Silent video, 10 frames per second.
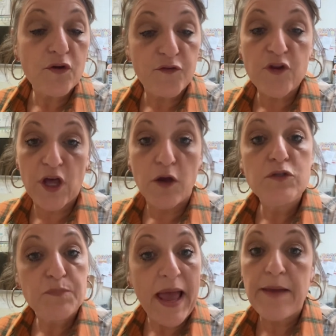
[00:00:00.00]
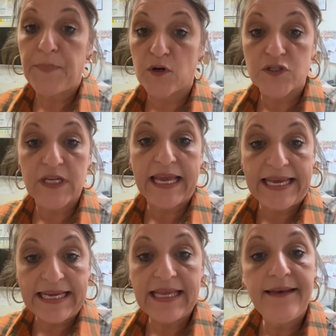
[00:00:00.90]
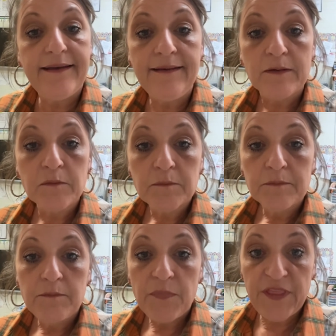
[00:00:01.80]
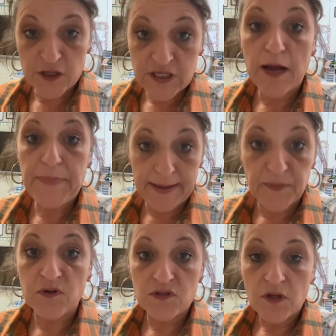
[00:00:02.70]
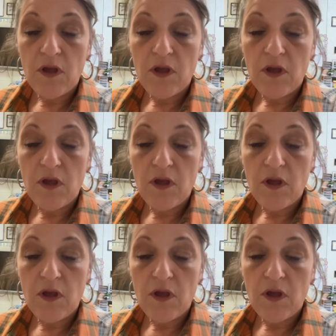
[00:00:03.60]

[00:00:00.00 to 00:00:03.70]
for those papers in their signed papers,